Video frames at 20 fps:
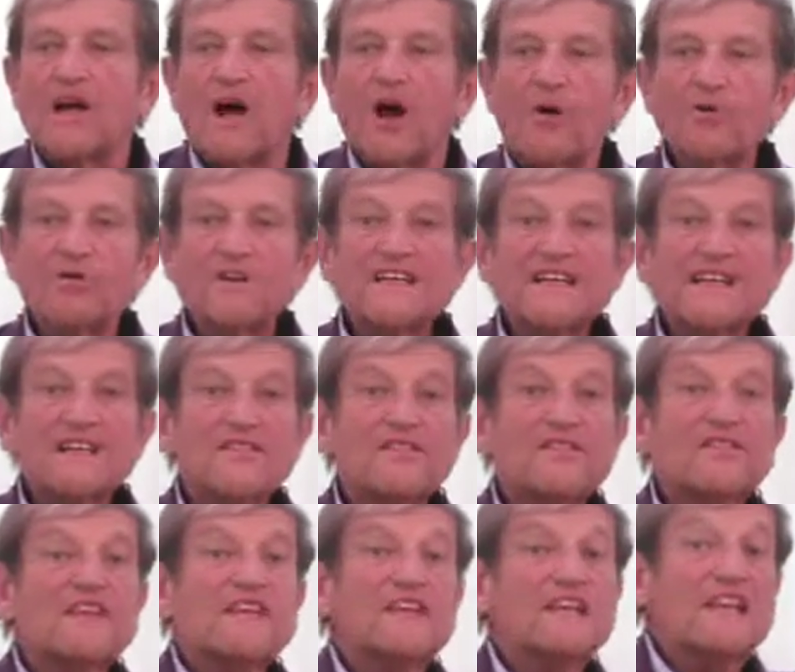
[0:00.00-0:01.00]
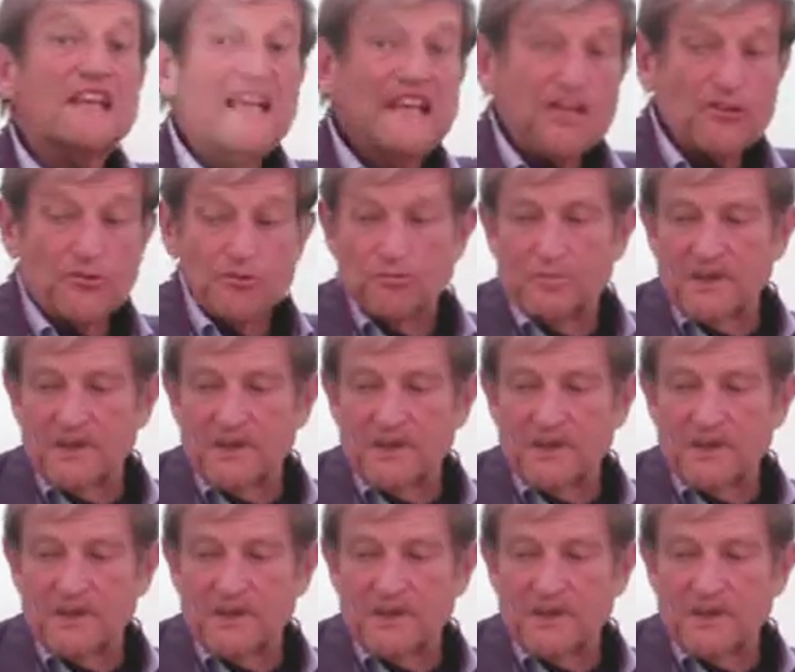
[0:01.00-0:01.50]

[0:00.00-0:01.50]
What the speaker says: Only in the late